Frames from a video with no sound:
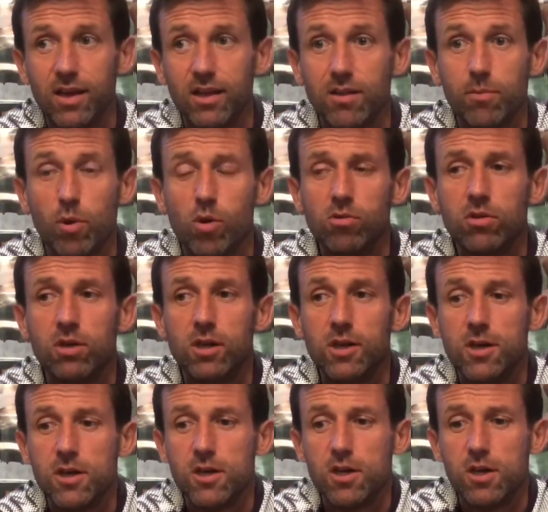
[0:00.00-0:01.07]
the ball.
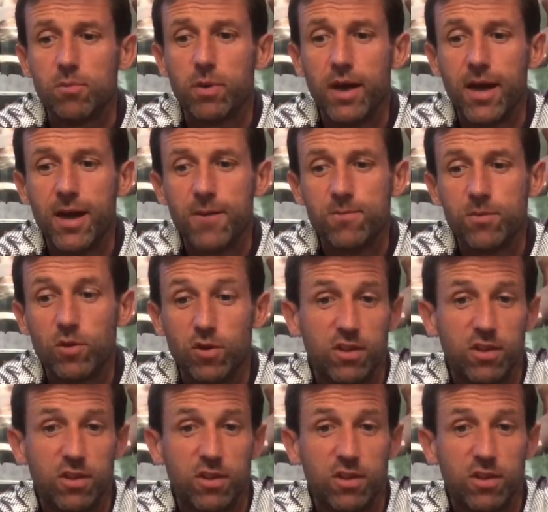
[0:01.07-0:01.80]
But no,